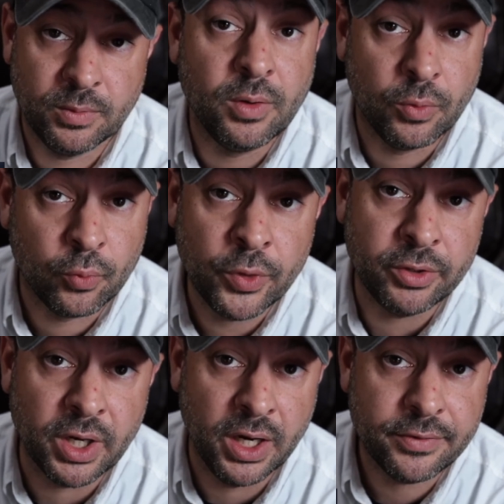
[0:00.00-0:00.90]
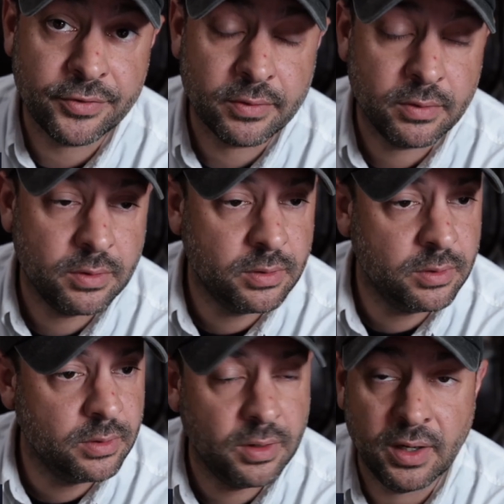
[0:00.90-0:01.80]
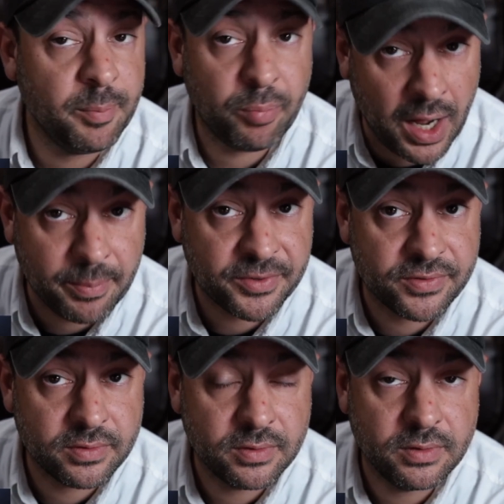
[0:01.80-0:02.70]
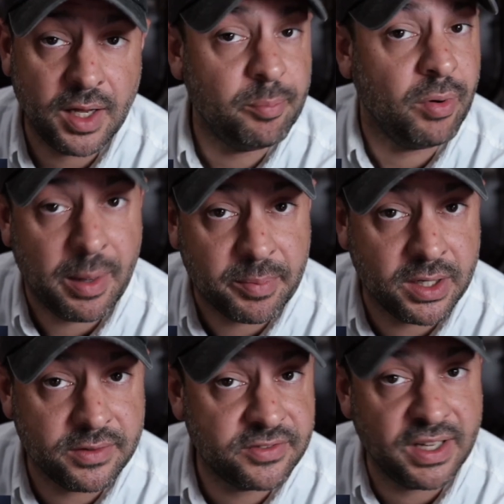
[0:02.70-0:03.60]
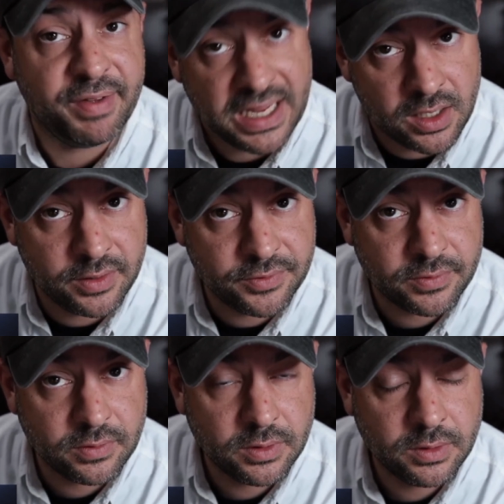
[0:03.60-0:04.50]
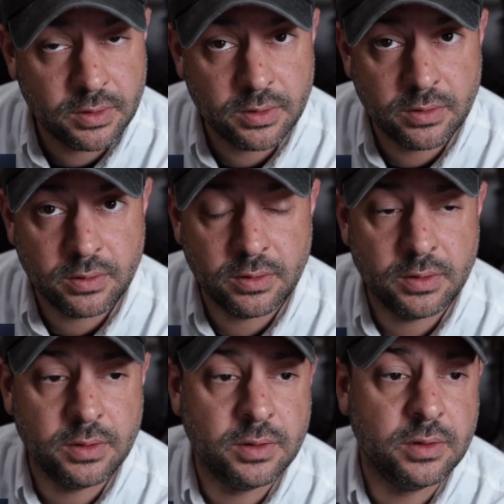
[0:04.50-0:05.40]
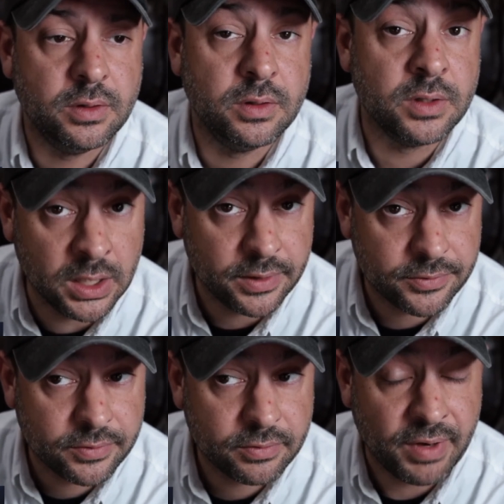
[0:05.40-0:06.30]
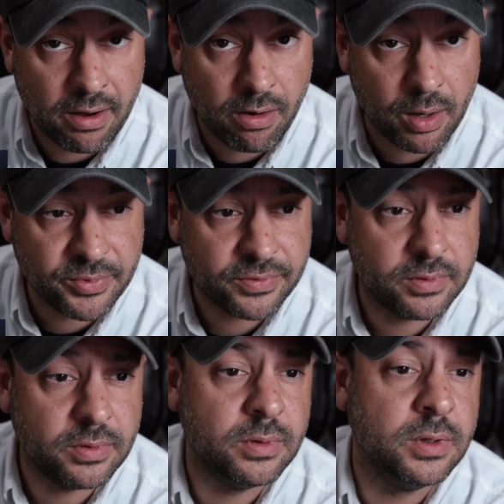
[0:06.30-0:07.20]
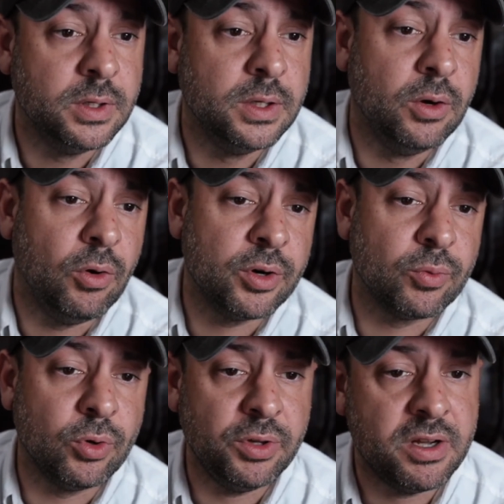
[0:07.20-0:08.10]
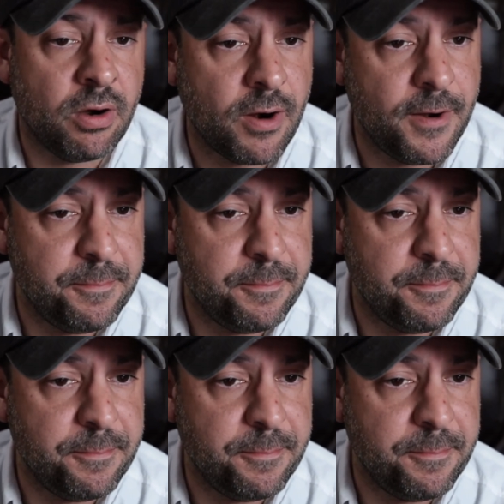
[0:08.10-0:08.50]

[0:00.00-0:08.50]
real guns, not props, not prop guns, not fake guns, guns, firearms, on a rolling cart.